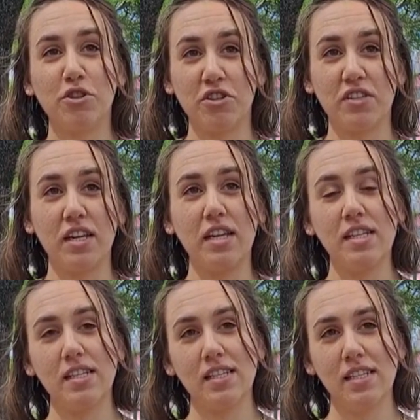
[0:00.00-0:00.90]
from Jersey,
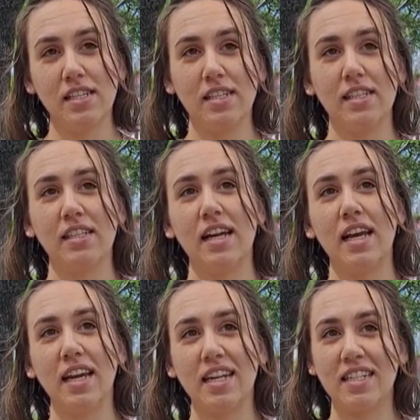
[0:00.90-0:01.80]

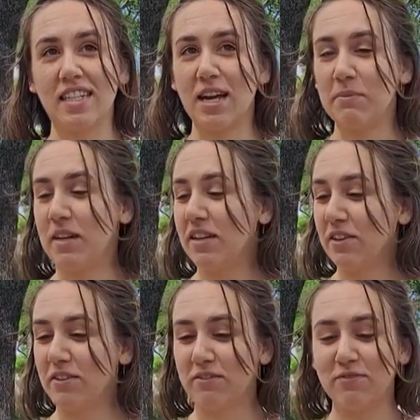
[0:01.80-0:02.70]
and I did come
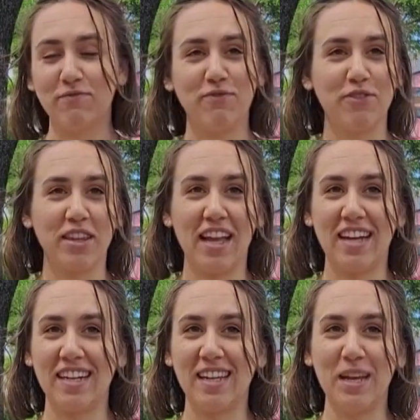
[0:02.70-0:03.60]
here for that
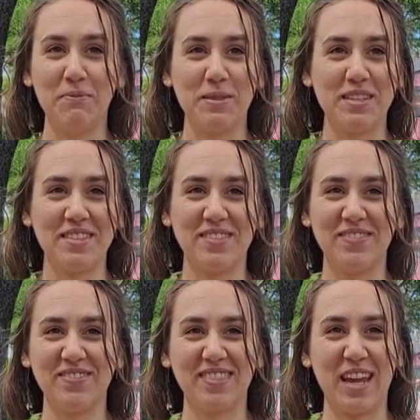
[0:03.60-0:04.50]
eclipse.
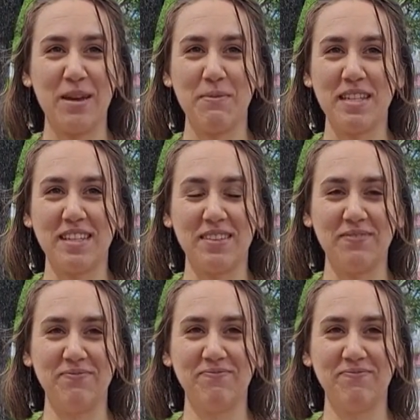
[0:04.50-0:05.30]
Can't miss it.